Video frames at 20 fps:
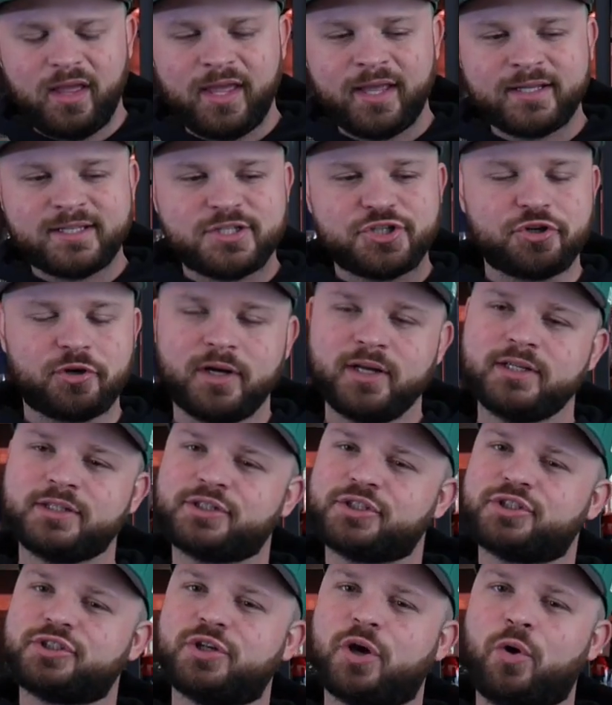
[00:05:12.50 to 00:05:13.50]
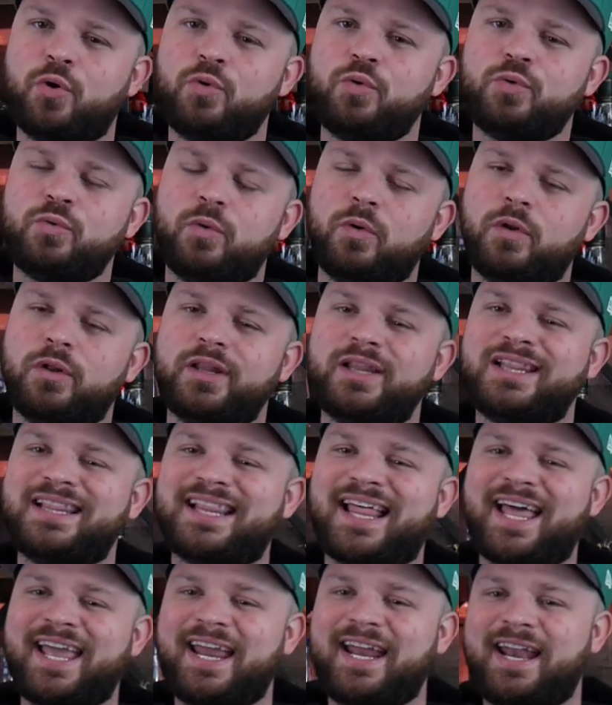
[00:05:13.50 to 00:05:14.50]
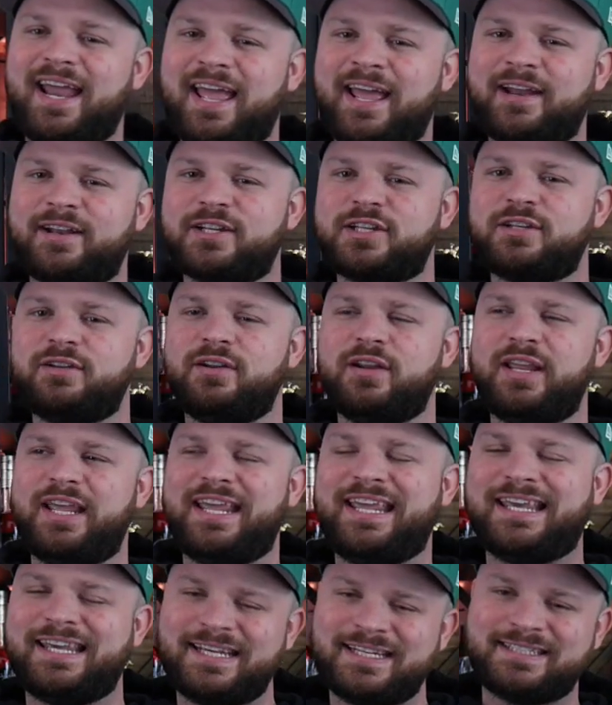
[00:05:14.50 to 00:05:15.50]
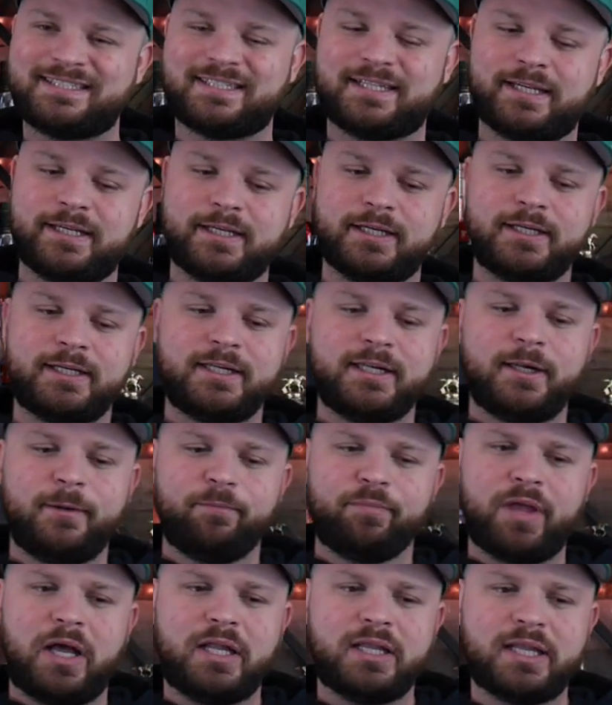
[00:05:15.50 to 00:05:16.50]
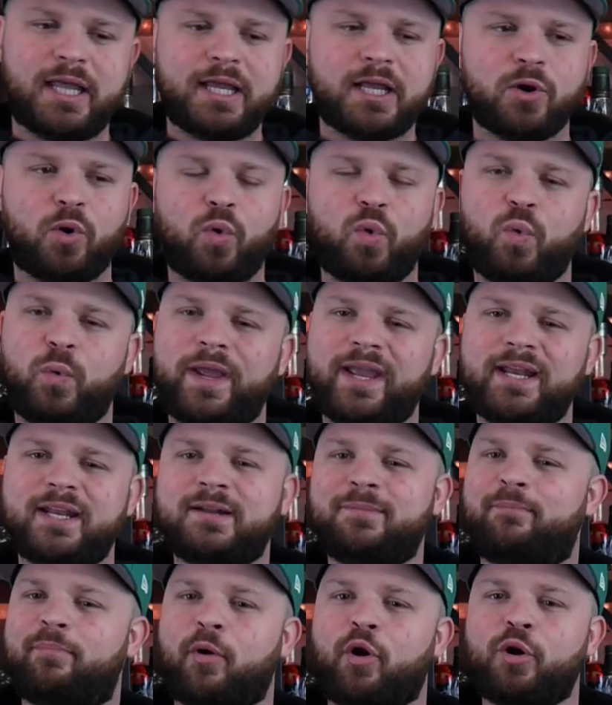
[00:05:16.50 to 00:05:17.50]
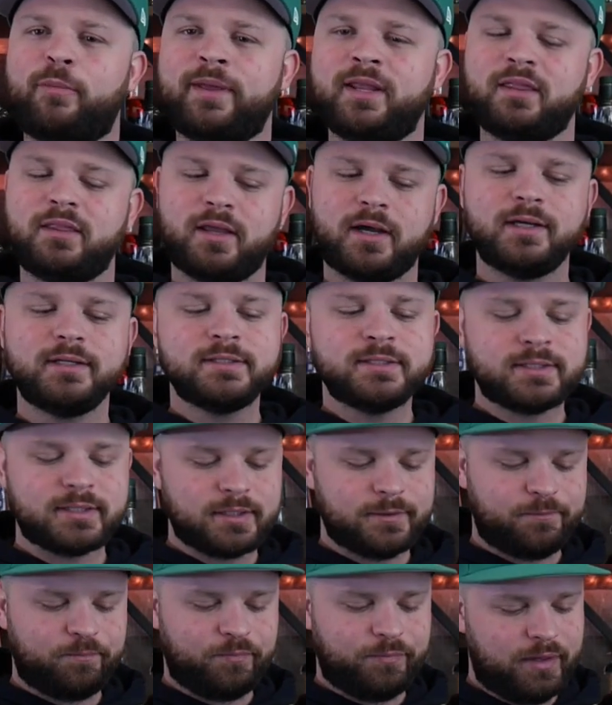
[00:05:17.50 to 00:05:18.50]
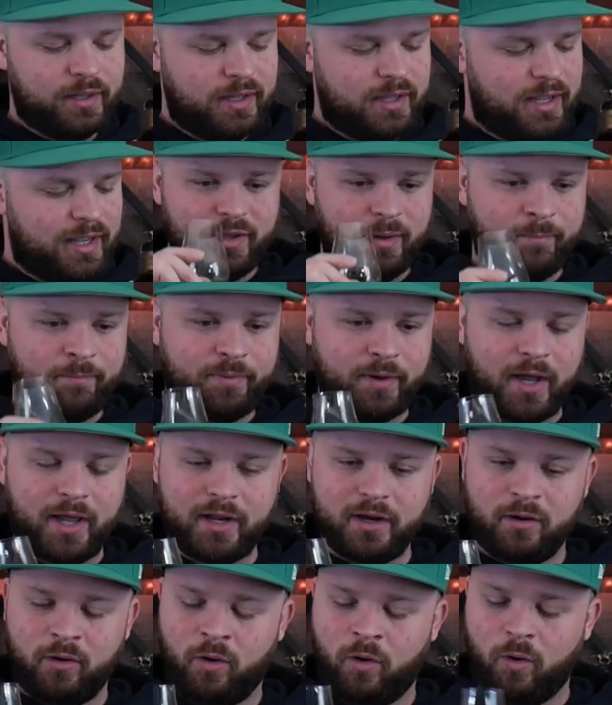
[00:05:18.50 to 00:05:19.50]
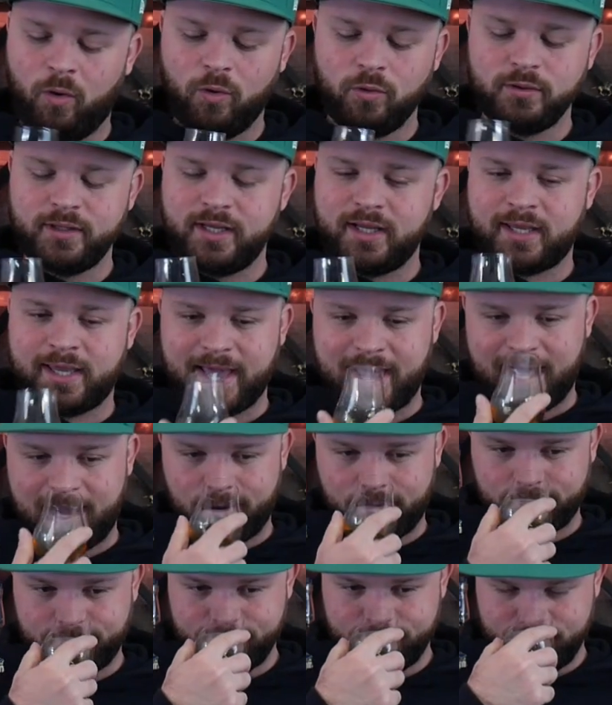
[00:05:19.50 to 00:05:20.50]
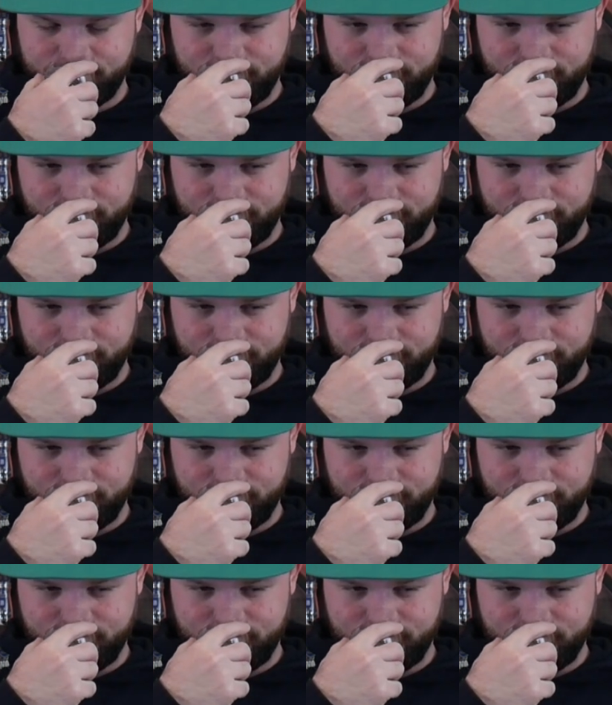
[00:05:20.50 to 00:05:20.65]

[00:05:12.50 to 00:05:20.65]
it drinks so light and easy like a wheated bourbon does, but holy cow,